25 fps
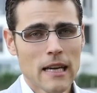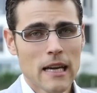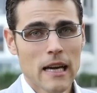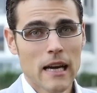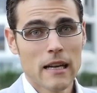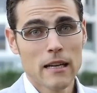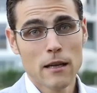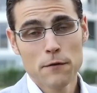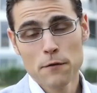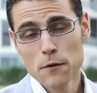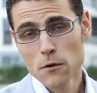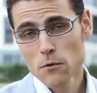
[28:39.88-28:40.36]

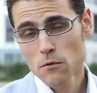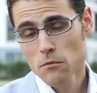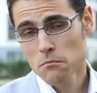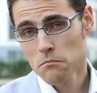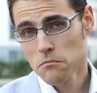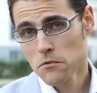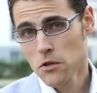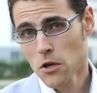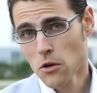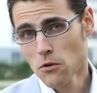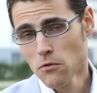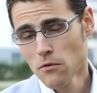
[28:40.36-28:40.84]
and if you
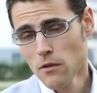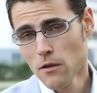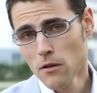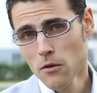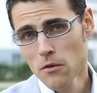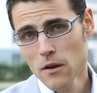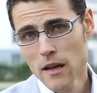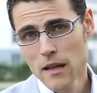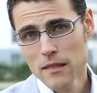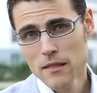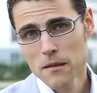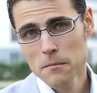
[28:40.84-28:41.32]
don't
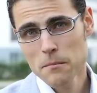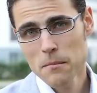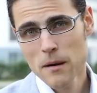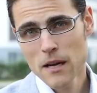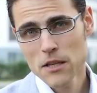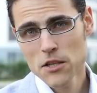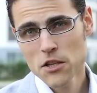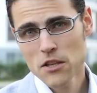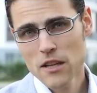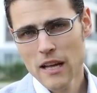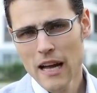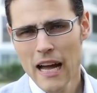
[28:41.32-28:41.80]
look at the
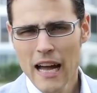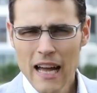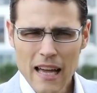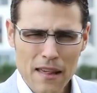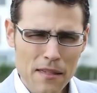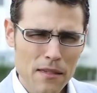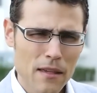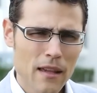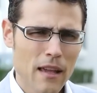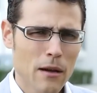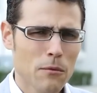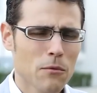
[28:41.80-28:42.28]
budget, I
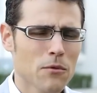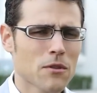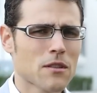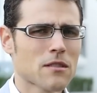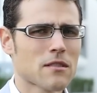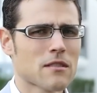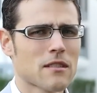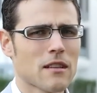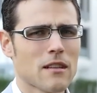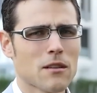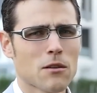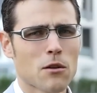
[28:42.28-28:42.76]
think I would
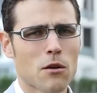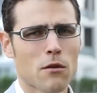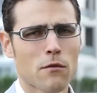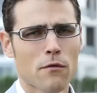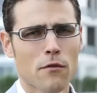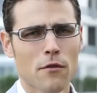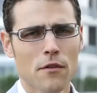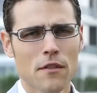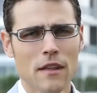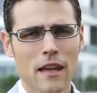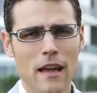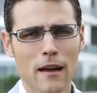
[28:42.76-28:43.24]
still go
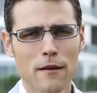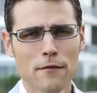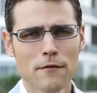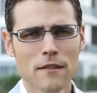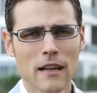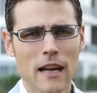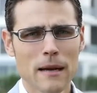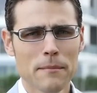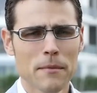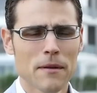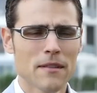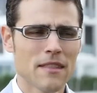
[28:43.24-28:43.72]
for the
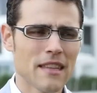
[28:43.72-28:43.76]
F-Type.